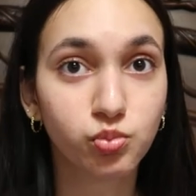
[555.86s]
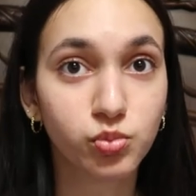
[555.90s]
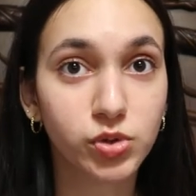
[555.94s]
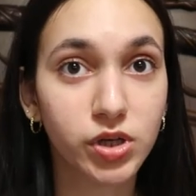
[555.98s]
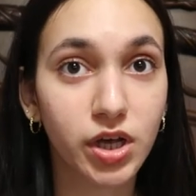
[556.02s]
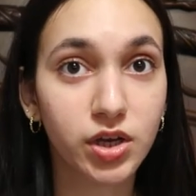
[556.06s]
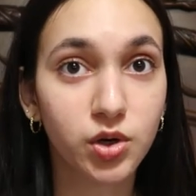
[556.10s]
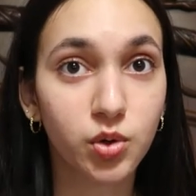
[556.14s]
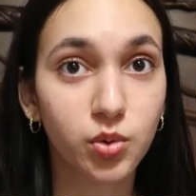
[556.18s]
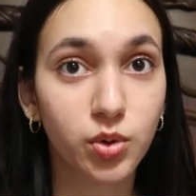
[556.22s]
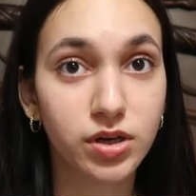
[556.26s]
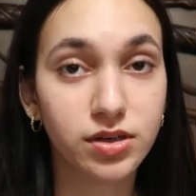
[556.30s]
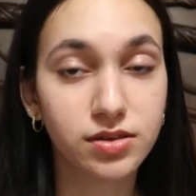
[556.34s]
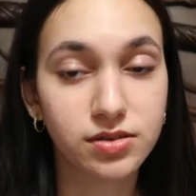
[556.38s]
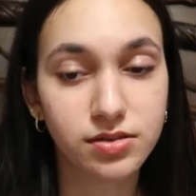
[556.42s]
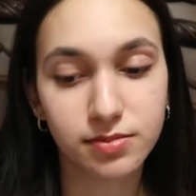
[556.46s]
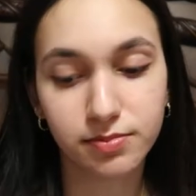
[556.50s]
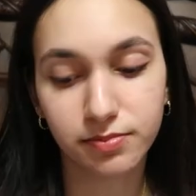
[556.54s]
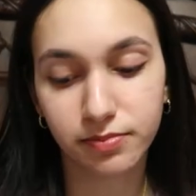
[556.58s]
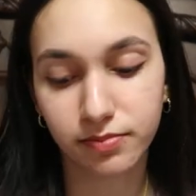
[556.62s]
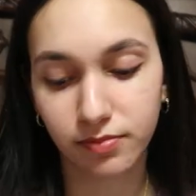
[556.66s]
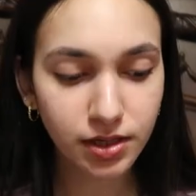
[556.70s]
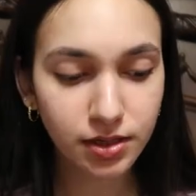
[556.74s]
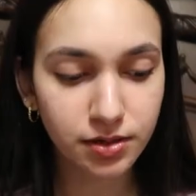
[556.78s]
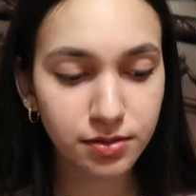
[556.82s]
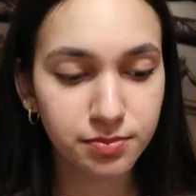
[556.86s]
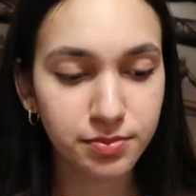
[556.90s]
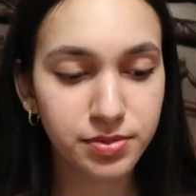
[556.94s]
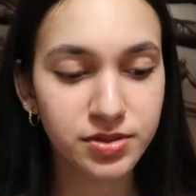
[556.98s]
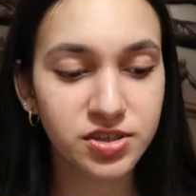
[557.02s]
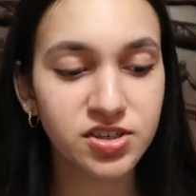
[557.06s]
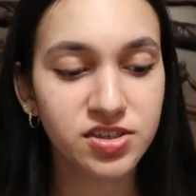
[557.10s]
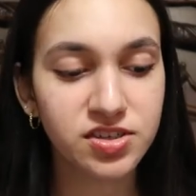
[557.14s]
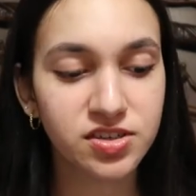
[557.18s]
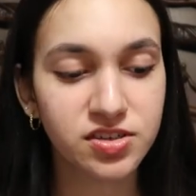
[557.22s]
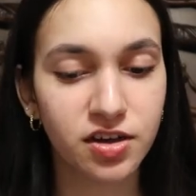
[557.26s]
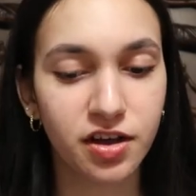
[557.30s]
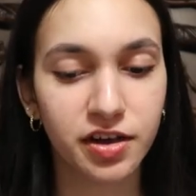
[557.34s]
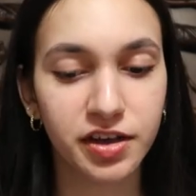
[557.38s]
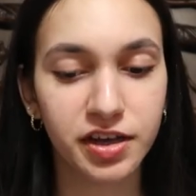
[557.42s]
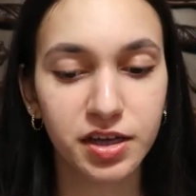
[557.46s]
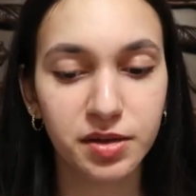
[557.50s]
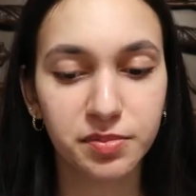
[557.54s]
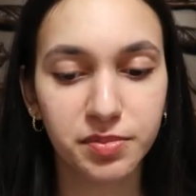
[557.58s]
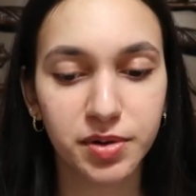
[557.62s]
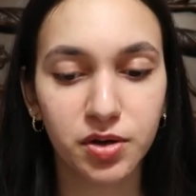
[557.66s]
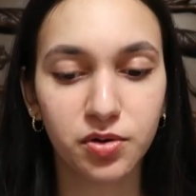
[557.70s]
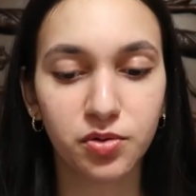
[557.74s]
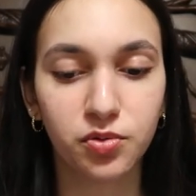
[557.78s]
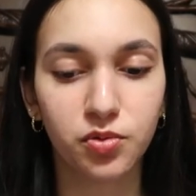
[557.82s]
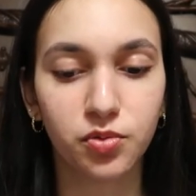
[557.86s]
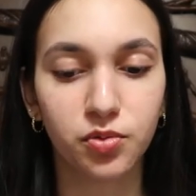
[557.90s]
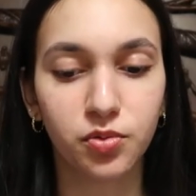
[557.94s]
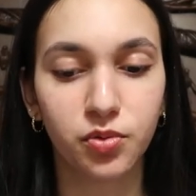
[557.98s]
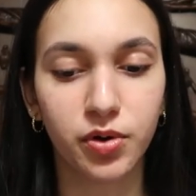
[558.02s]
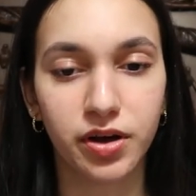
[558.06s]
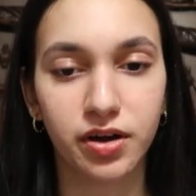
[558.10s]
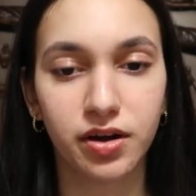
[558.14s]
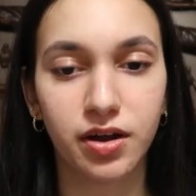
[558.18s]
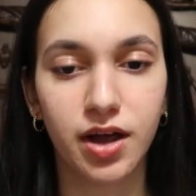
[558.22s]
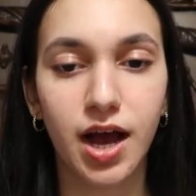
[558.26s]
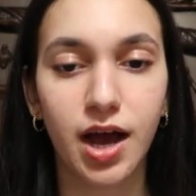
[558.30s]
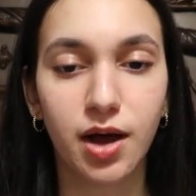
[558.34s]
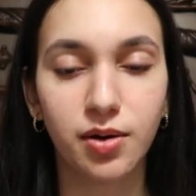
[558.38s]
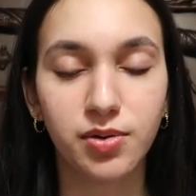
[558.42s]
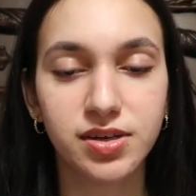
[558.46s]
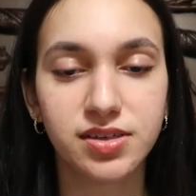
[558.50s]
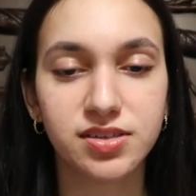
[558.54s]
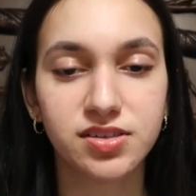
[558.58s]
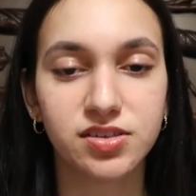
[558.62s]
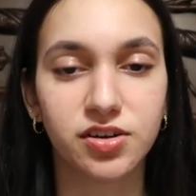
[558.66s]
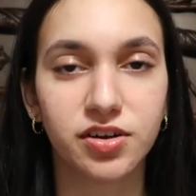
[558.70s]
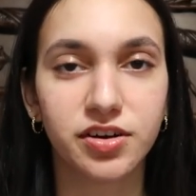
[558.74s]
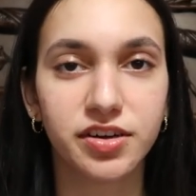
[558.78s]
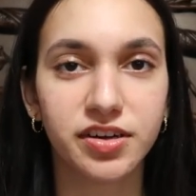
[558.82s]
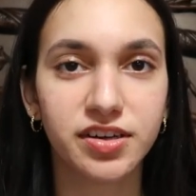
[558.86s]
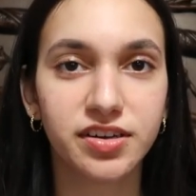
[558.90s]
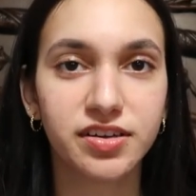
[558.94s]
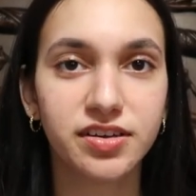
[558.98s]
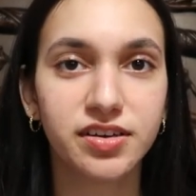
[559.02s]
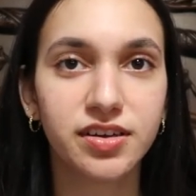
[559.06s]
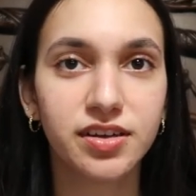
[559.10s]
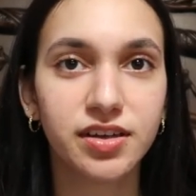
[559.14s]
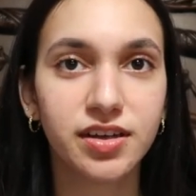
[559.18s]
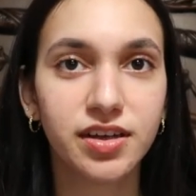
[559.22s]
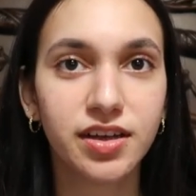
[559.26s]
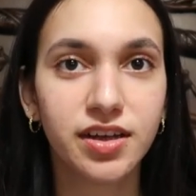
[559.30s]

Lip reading: Anyways. But just talking about how I started